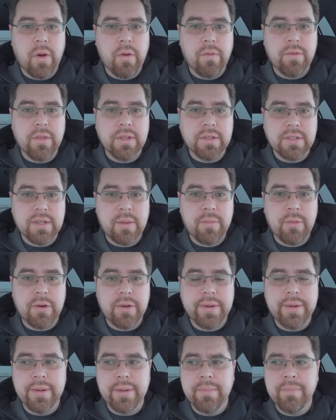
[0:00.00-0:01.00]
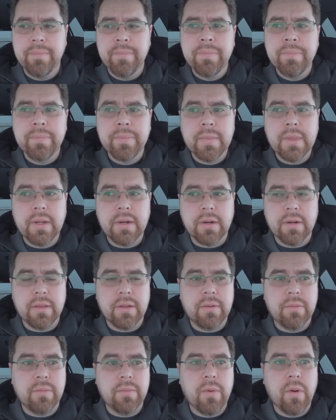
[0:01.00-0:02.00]
over the summer here.
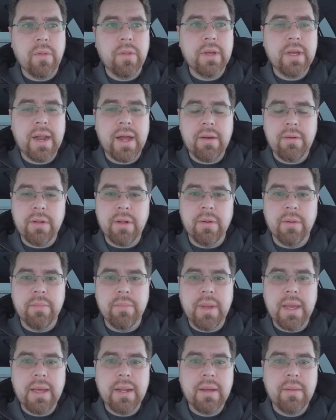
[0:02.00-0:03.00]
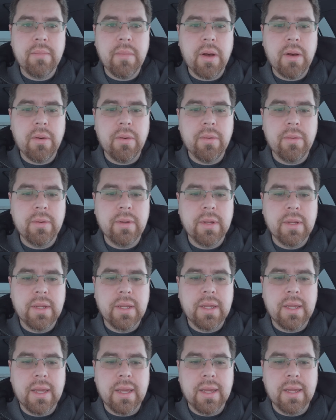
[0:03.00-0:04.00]
They're rolling it out, in beta mode
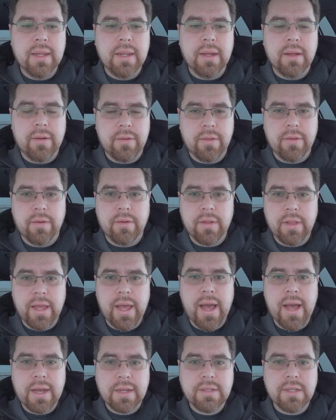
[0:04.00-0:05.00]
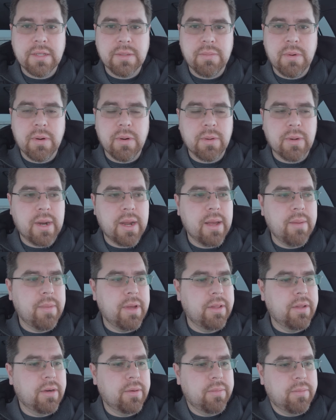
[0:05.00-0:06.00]
and the early access program,
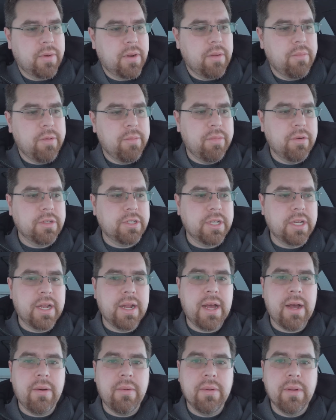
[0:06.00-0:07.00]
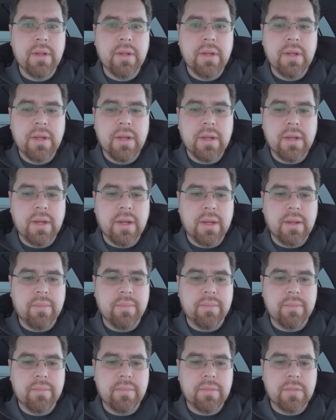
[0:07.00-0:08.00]
and they're going to be pushing it out
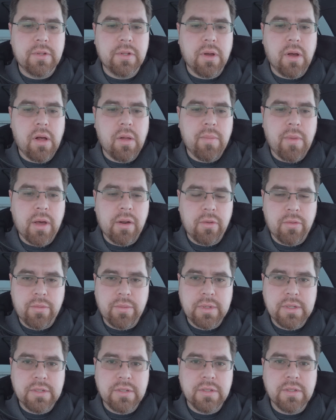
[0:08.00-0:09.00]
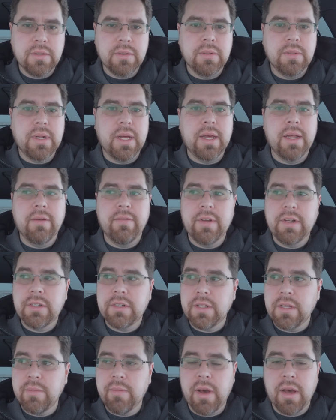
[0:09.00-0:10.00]
to all Model 3s soon, and
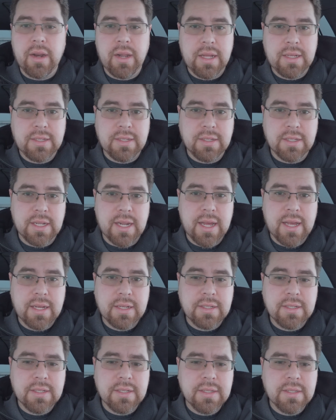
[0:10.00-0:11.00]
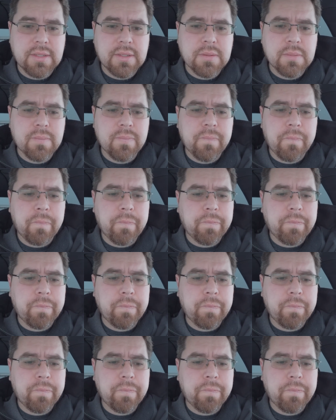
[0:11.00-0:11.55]
eventually Model S's and X's.